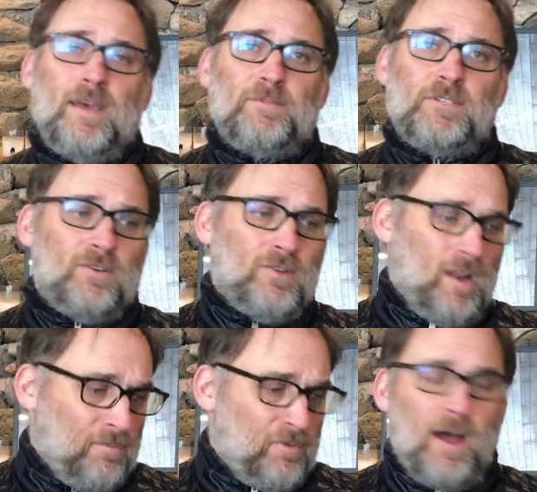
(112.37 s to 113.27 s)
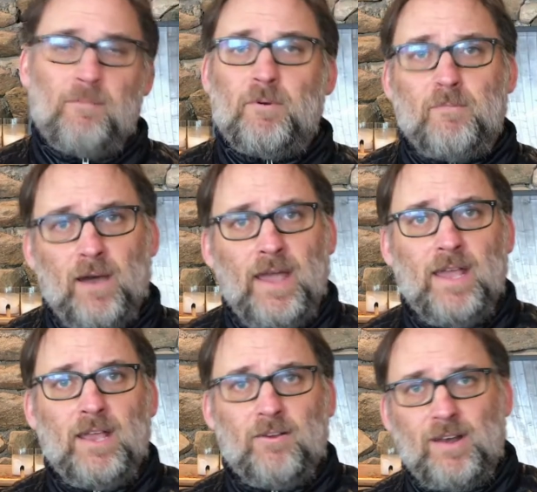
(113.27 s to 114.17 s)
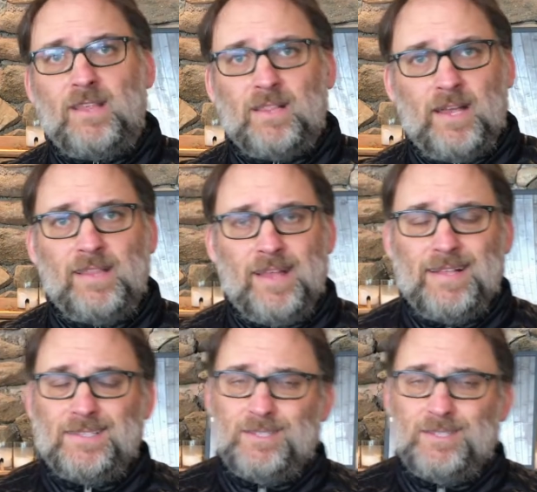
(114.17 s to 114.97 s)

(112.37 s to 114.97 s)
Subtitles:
episode on a proper mic or anything like that.